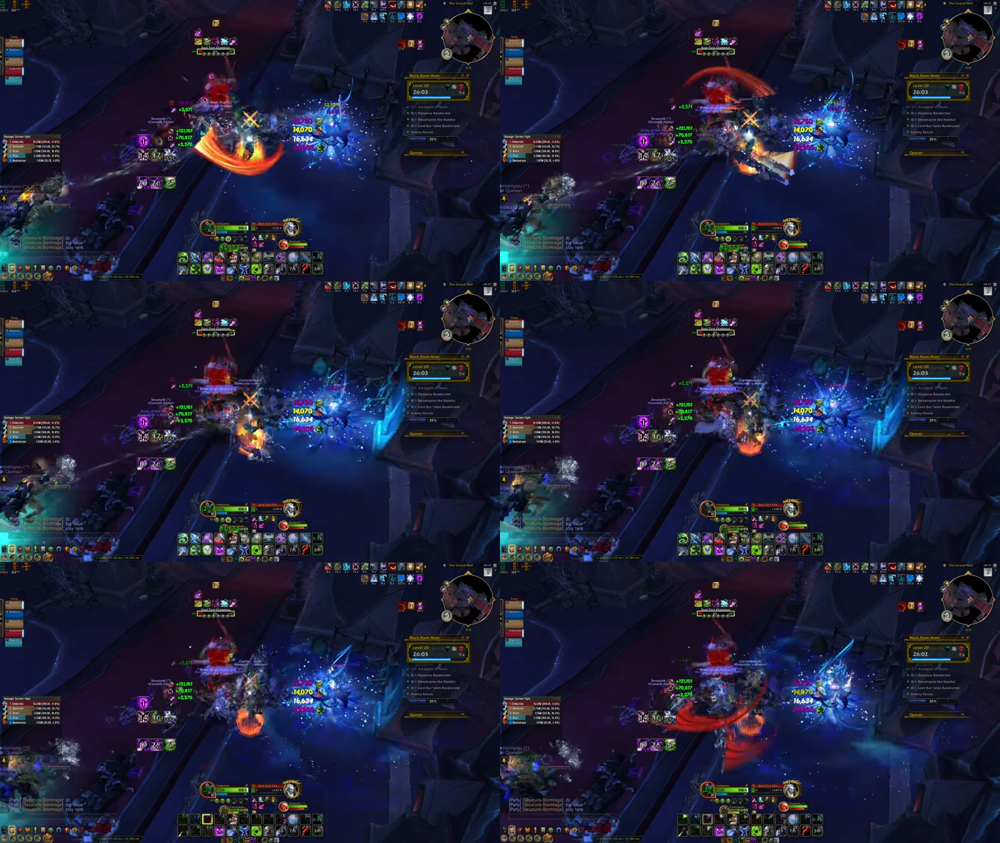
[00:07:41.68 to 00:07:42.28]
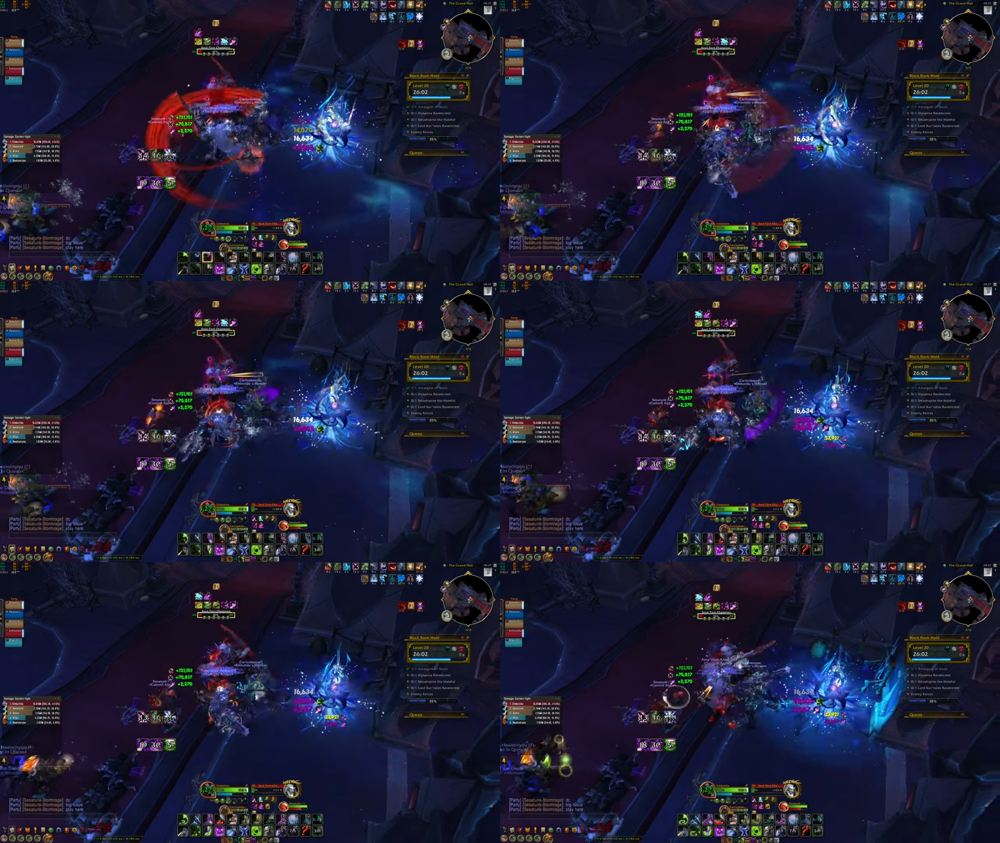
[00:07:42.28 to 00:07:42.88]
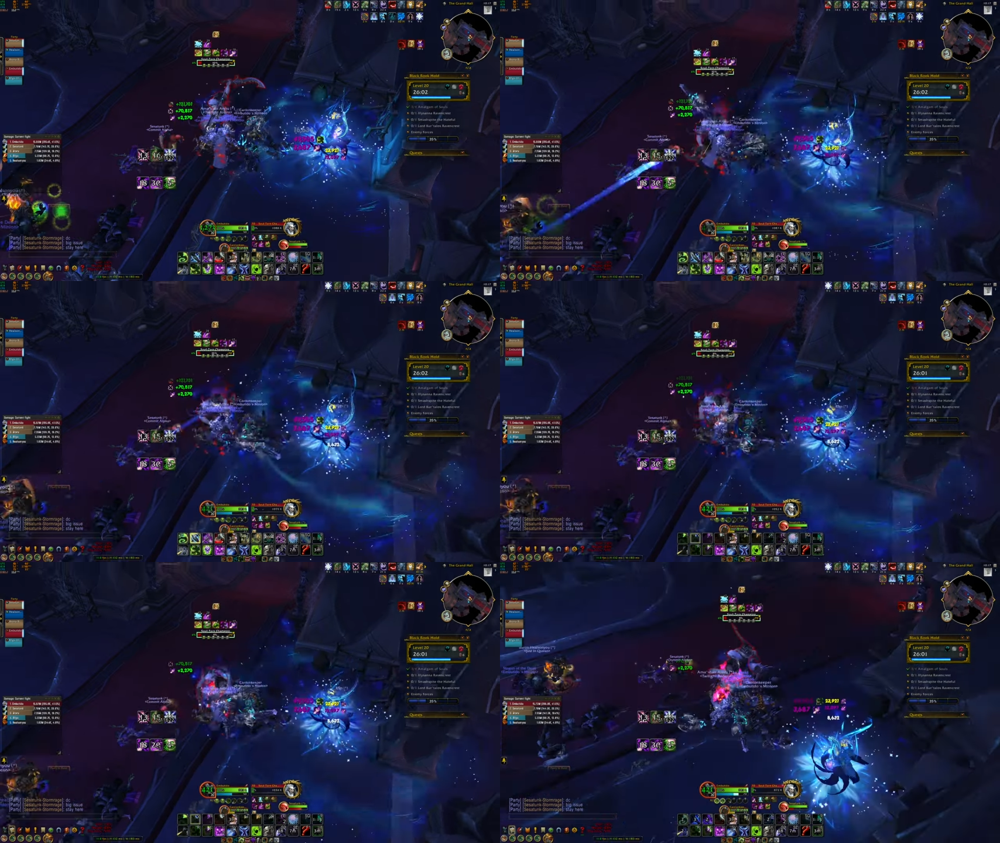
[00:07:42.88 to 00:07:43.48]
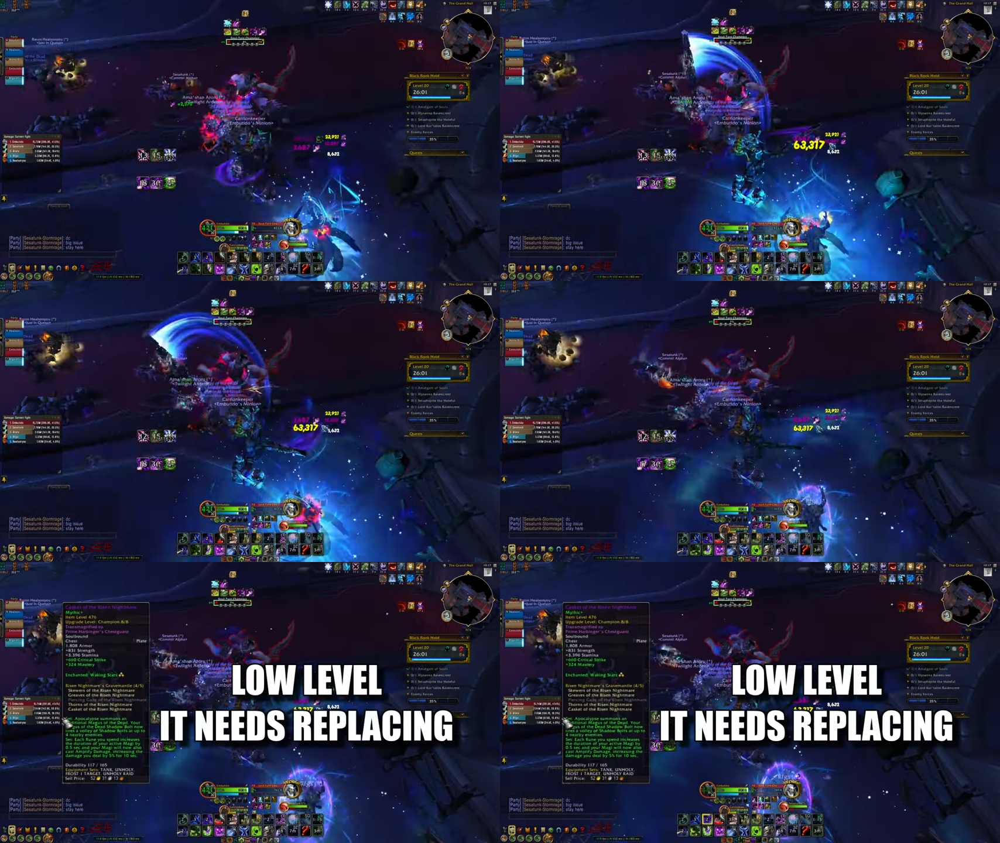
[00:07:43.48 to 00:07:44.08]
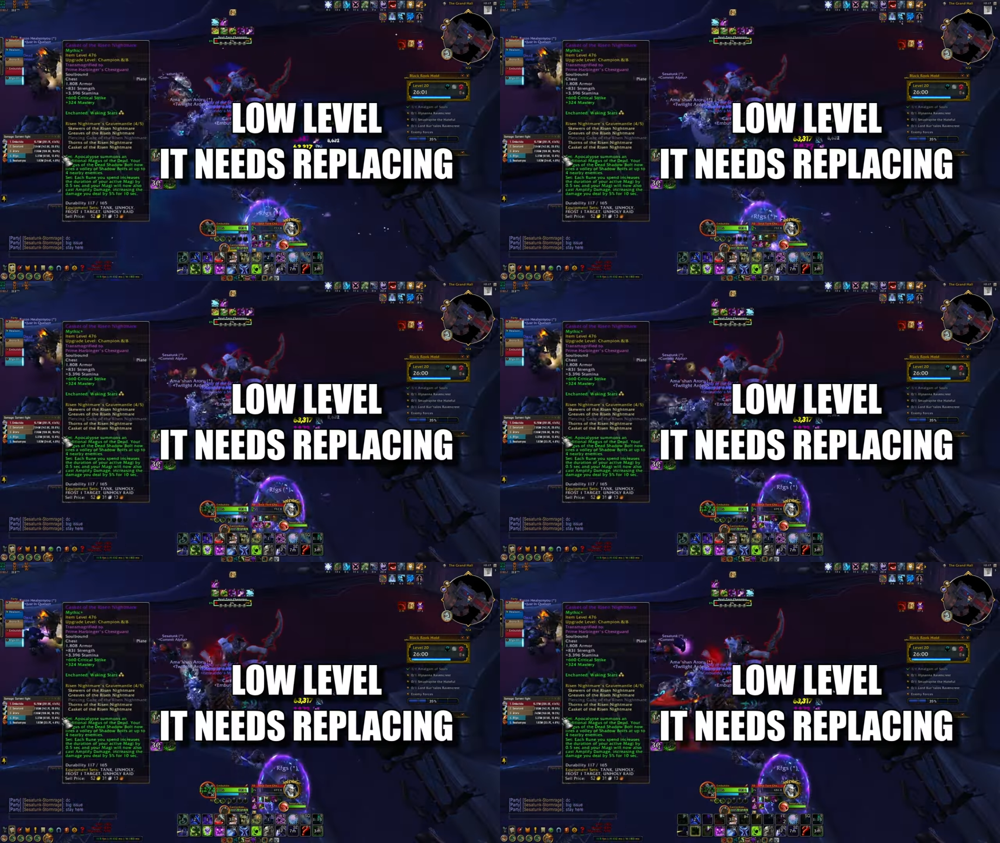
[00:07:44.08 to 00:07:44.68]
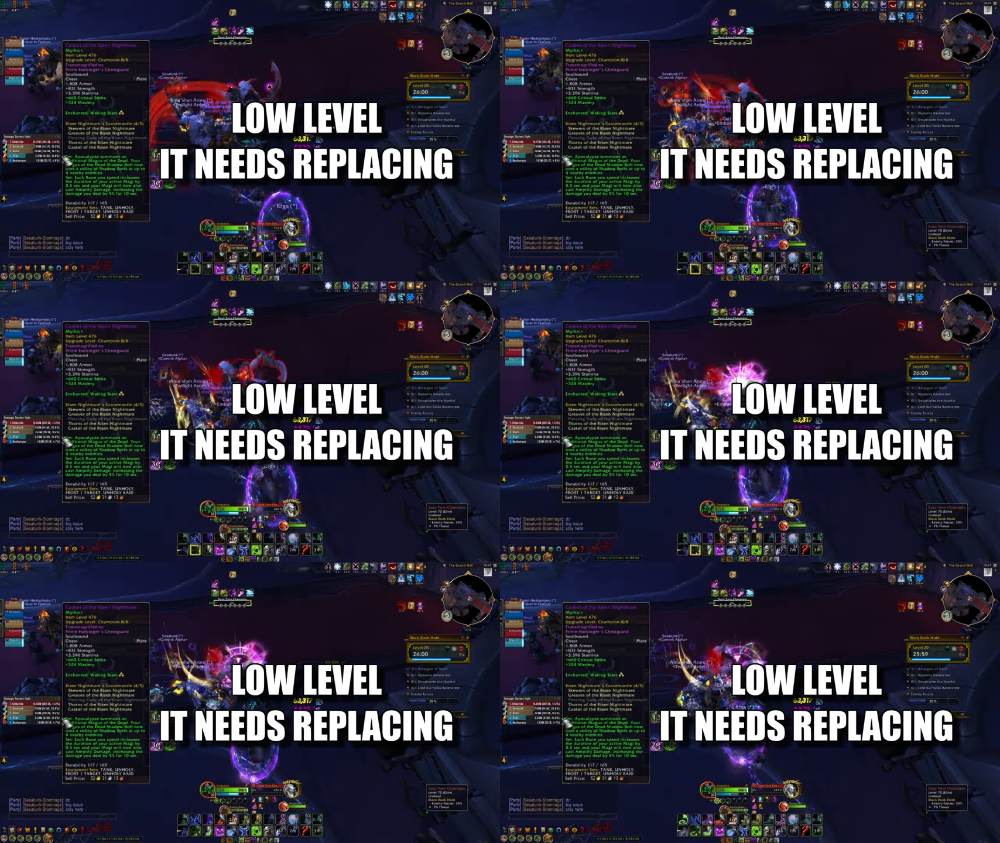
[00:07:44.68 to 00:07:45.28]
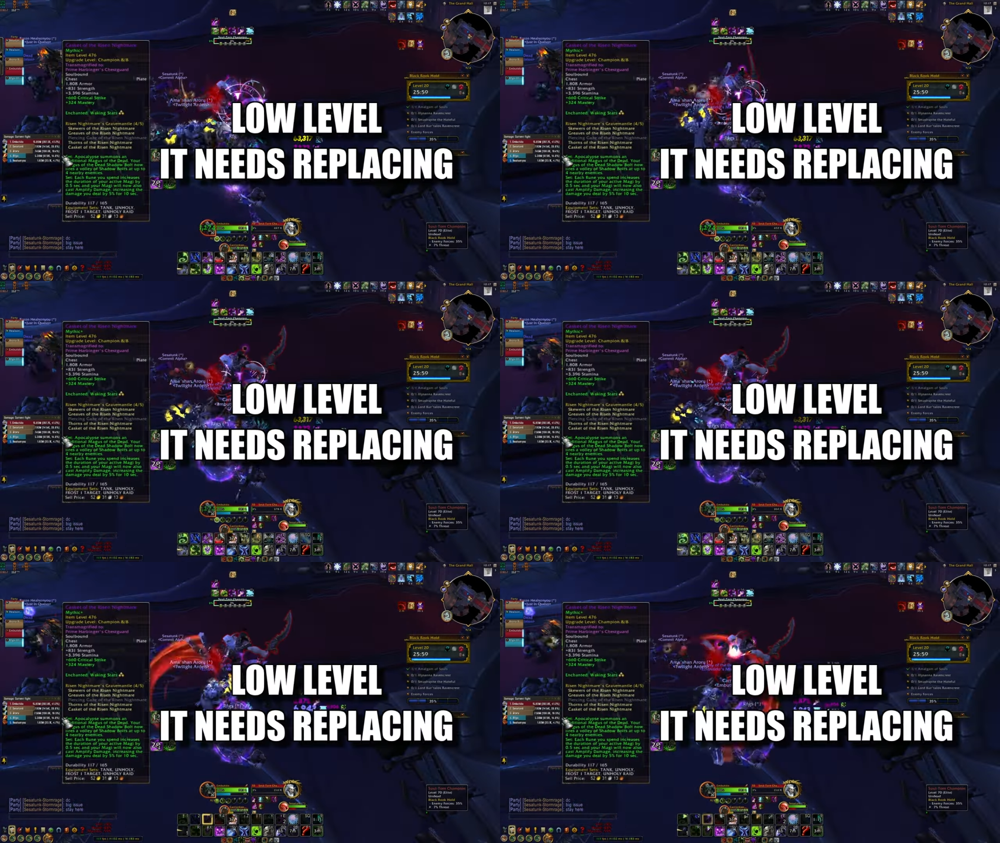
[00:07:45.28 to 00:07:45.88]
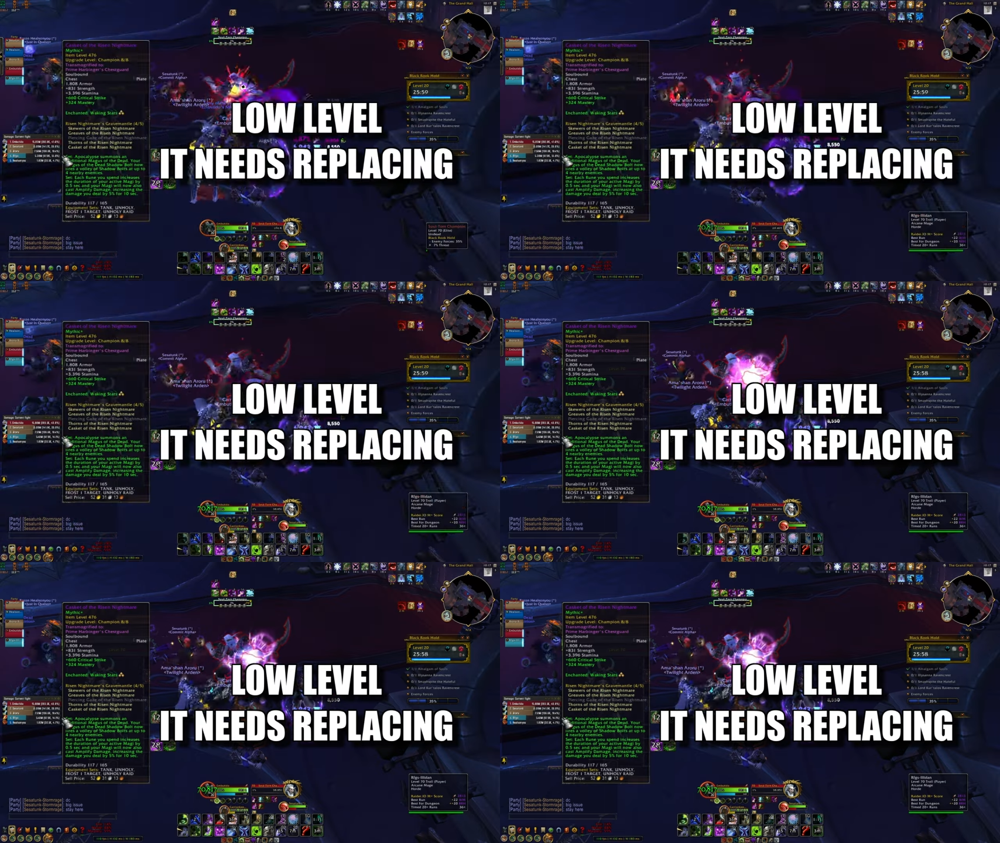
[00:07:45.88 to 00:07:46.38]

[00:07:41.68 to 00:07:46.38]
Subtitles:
[unreadable: no face in view]